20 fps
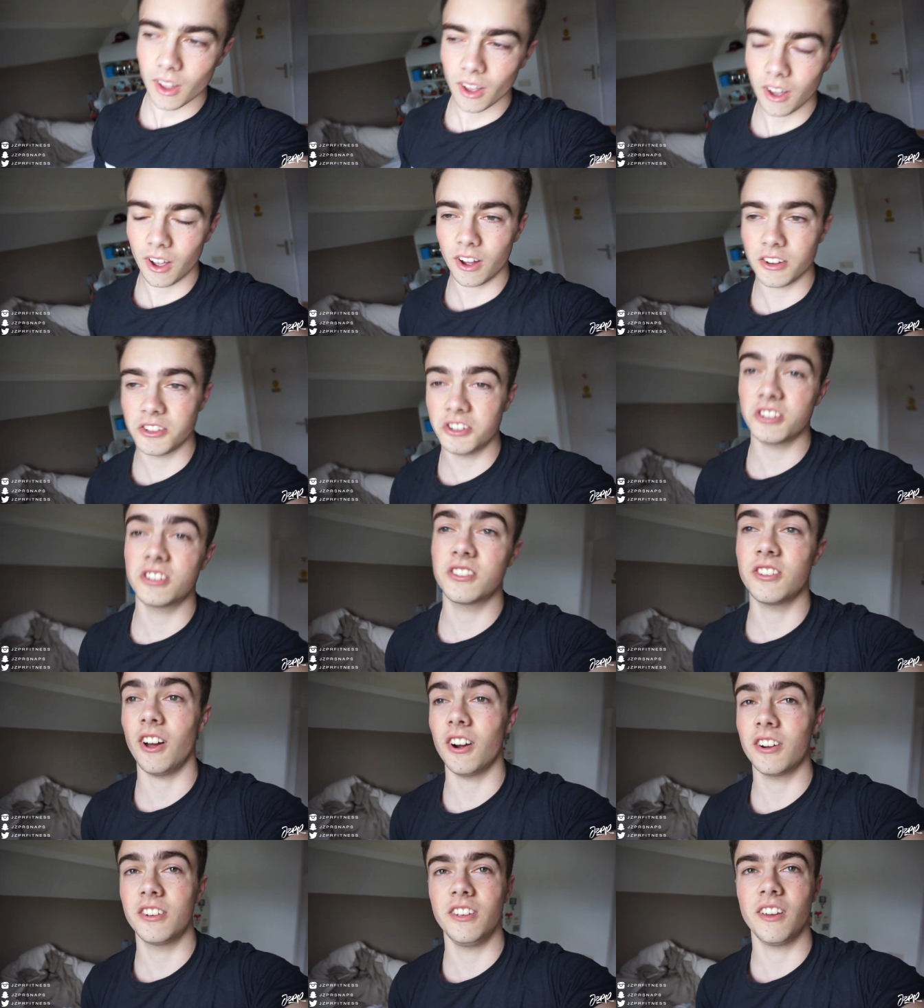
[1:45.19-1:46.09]
I just
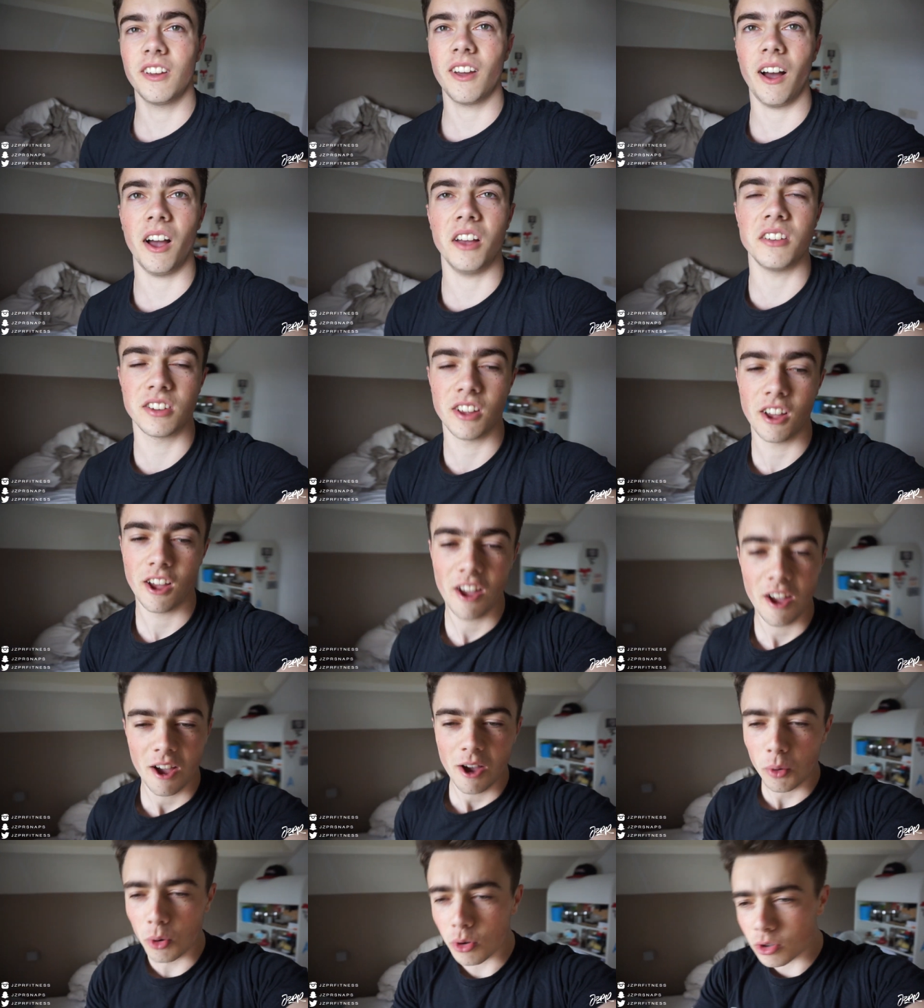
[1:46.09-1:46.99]
talked to you guys.
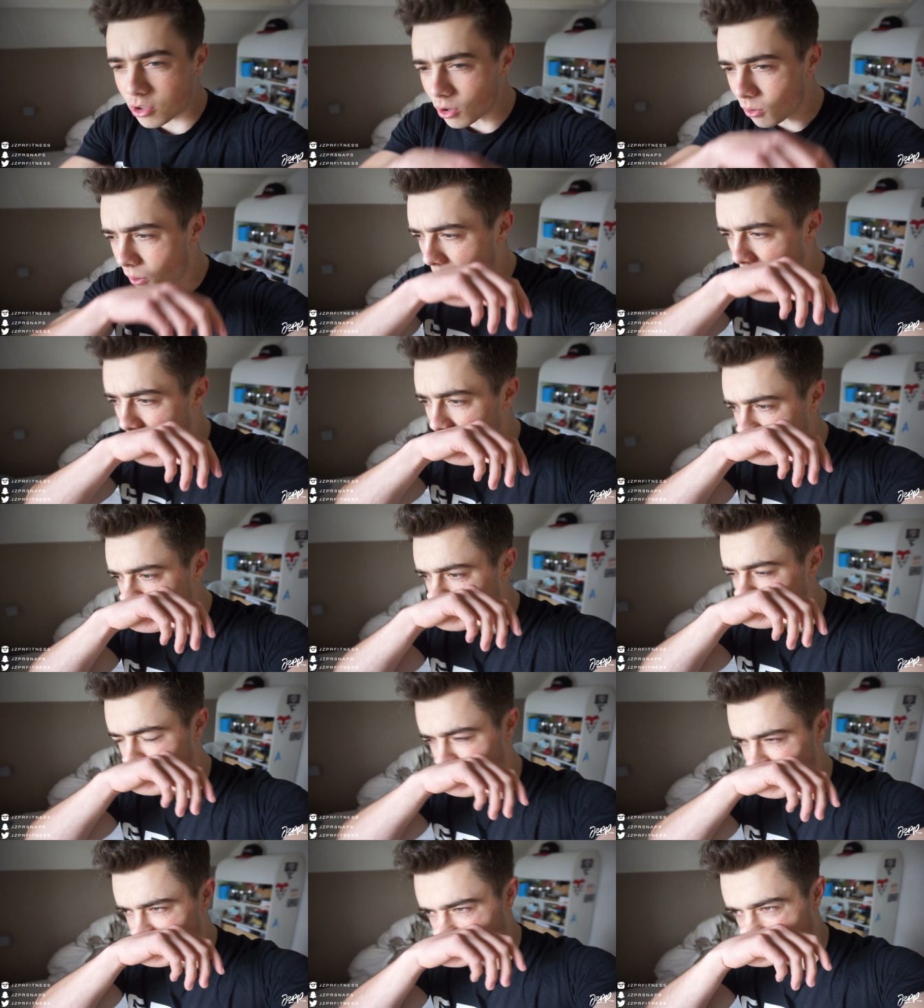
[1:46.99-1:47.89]
It was so
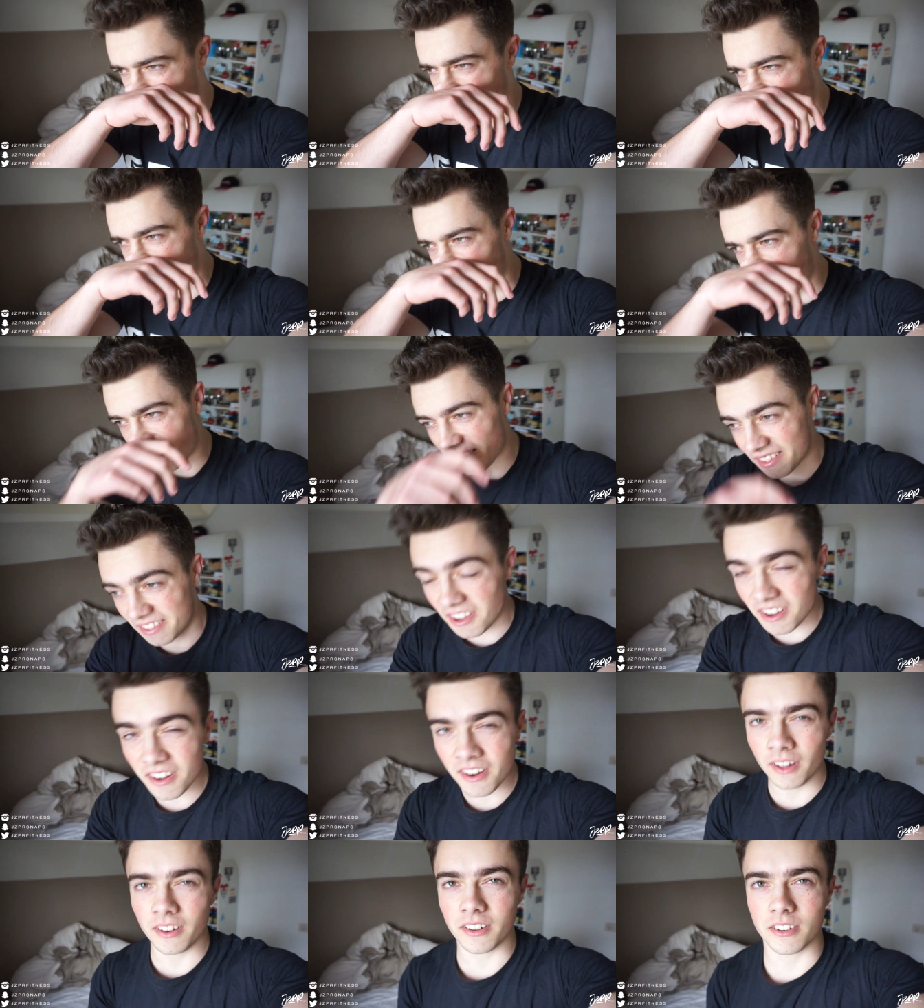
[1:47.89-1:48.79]
awesome. Uh, I
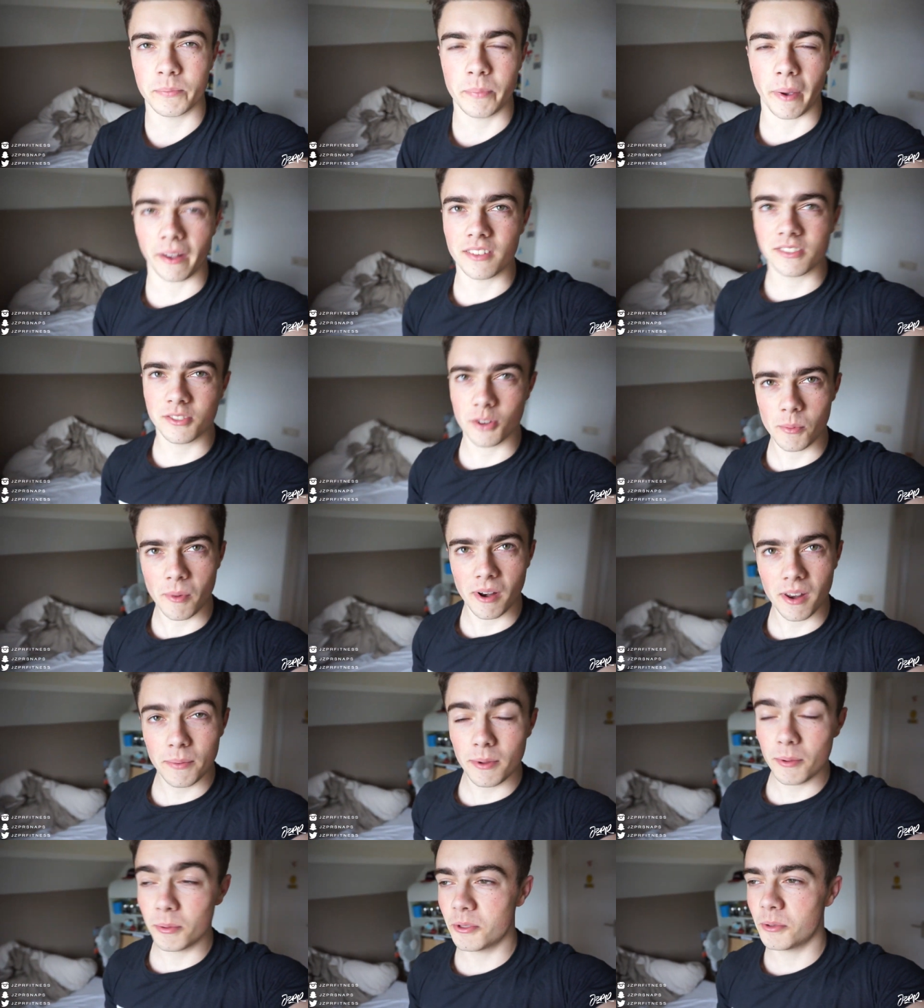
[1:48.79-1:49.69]
did not expect so many
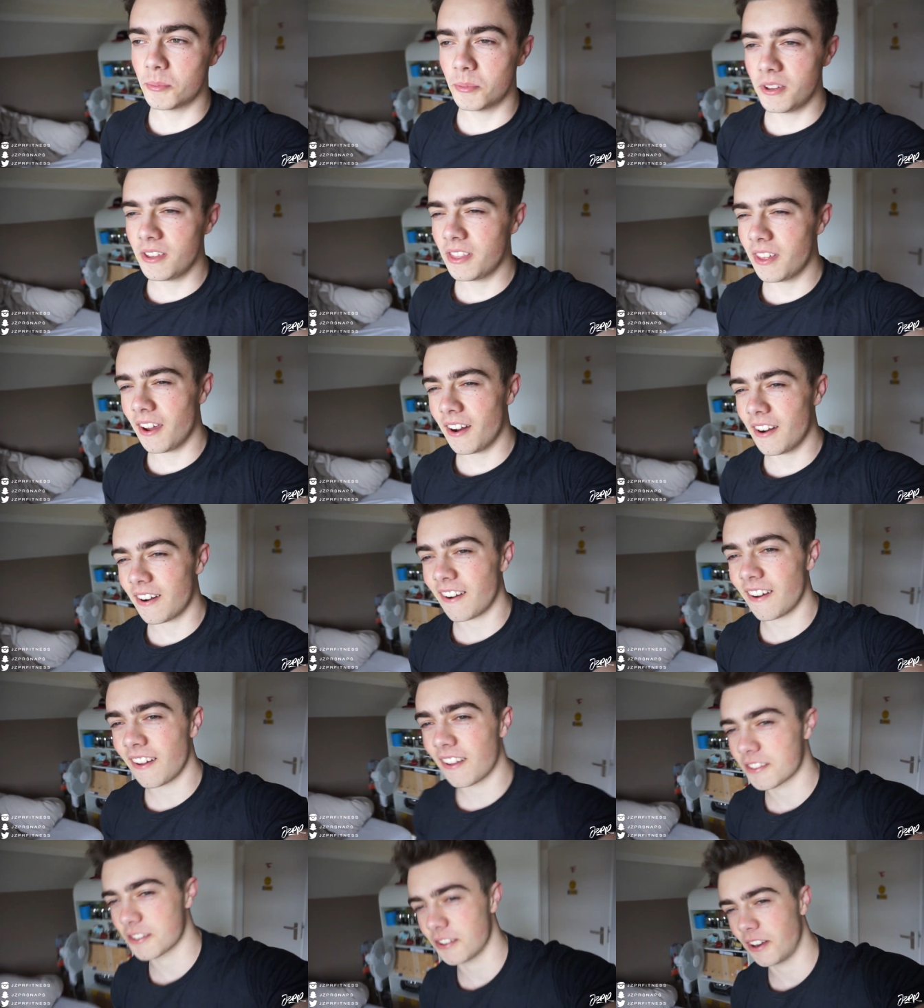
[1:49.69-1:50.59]
people to be there,
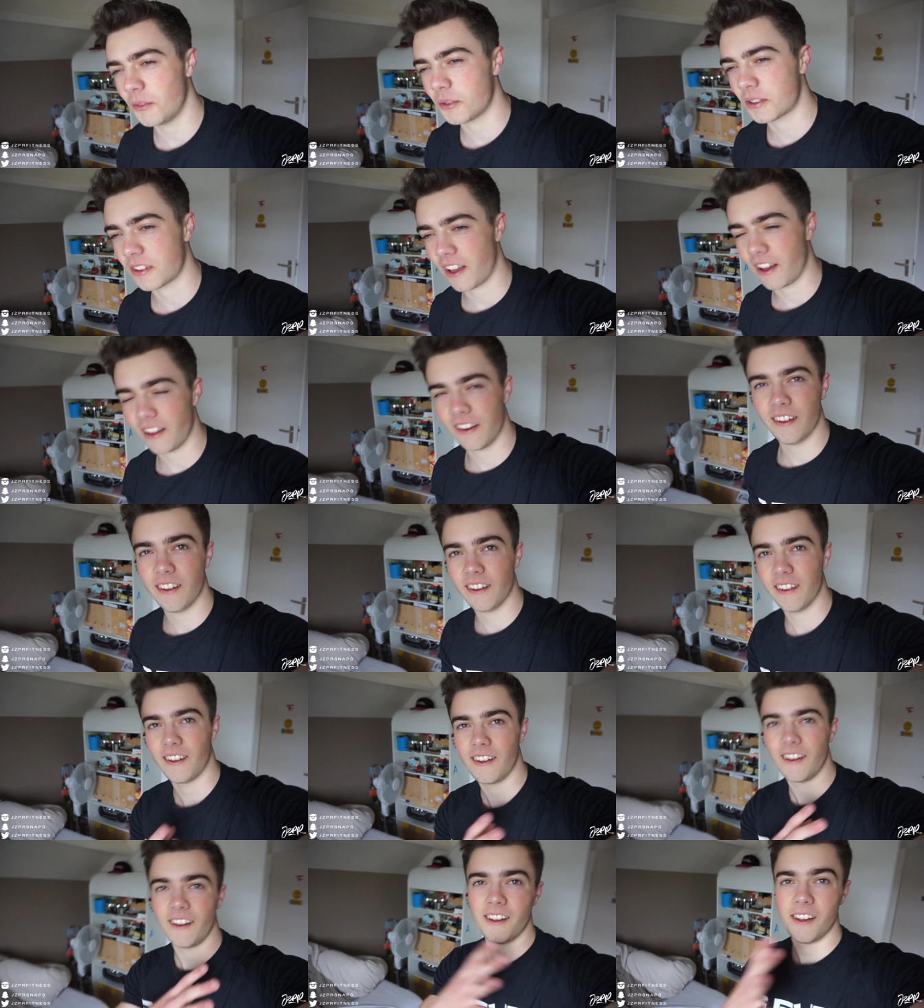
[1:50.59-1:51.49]
so that was kind
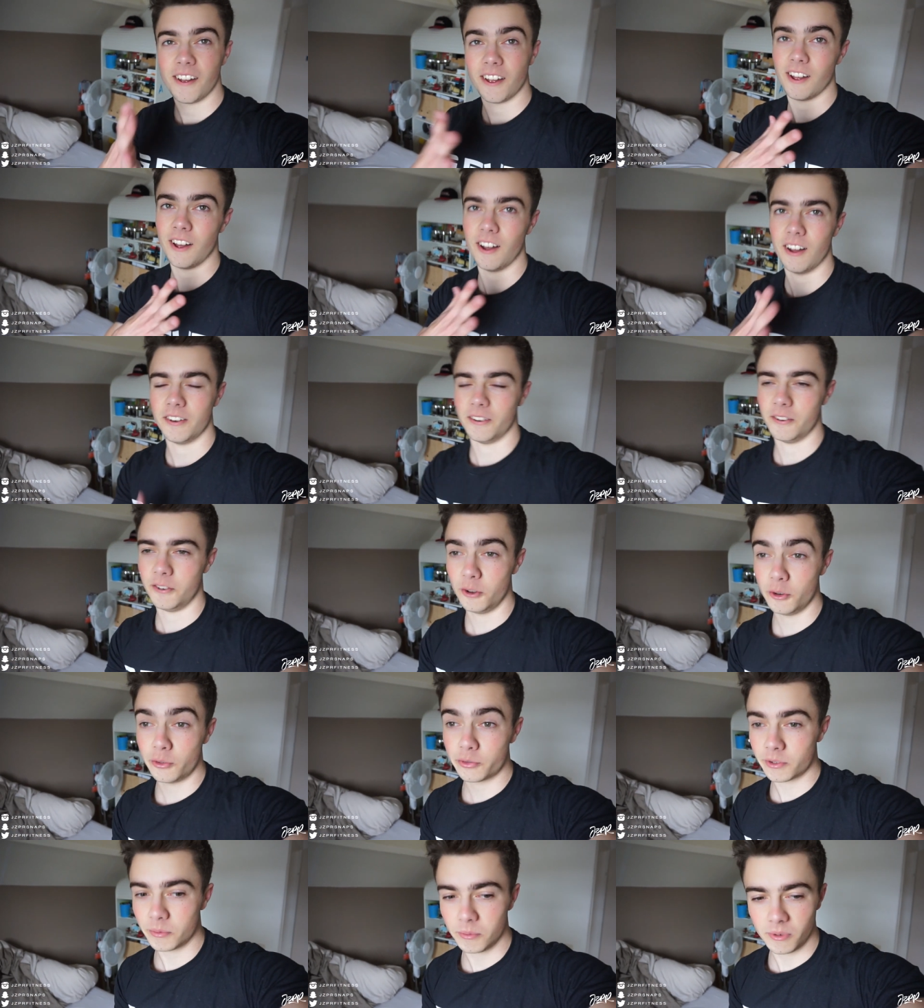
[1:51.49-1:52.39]
of uh,
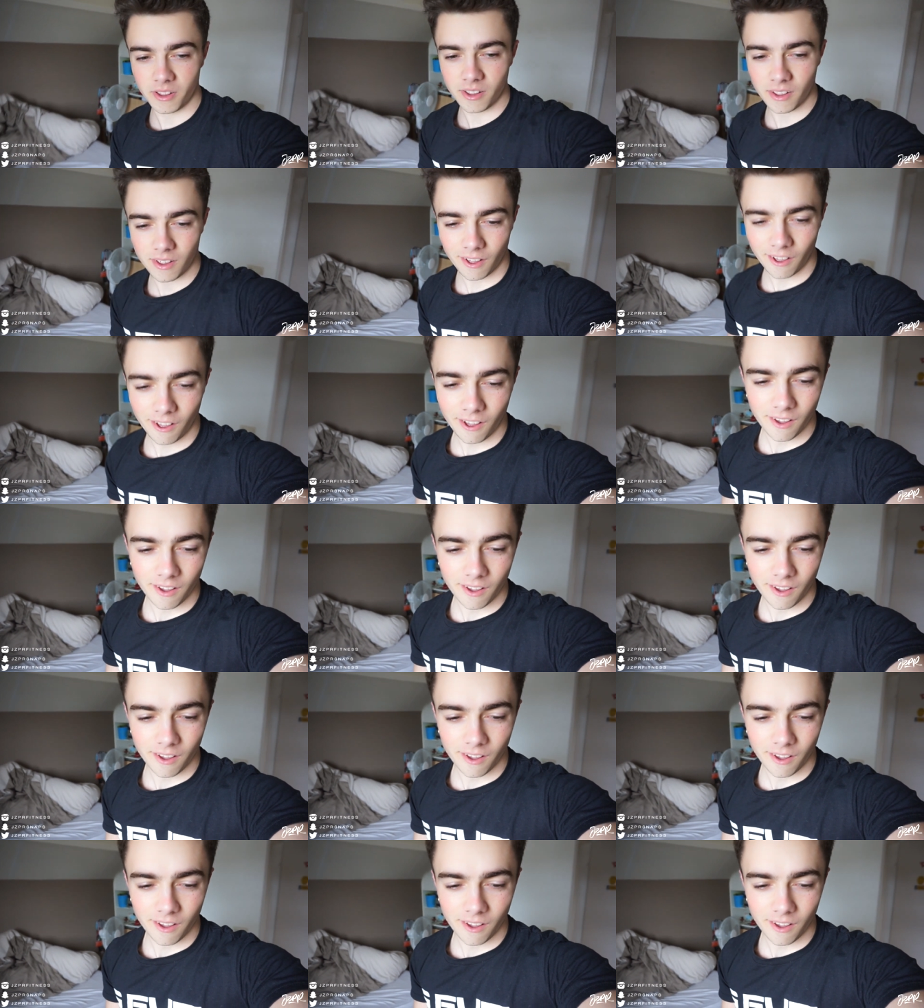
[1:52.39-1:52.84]
new for me.